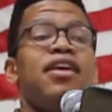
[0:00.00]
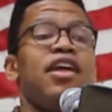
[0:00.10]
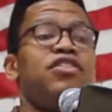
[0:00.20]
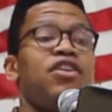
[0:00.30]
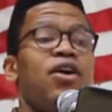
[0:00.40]

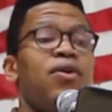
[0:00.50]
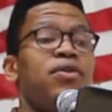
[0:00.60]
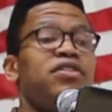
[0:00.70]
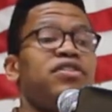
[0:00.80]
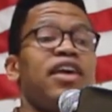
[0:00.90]
And
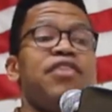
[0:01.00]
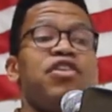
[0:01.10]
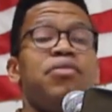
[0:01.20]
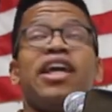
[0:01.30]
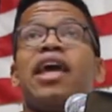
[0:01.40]
so
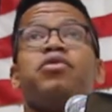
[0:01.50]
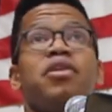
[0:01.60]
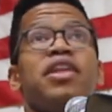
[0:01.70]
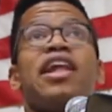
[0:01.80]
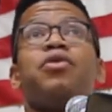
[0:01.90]
slavery became
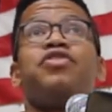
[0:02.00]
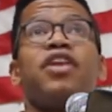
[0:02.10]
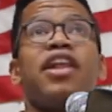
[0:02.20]
something that was for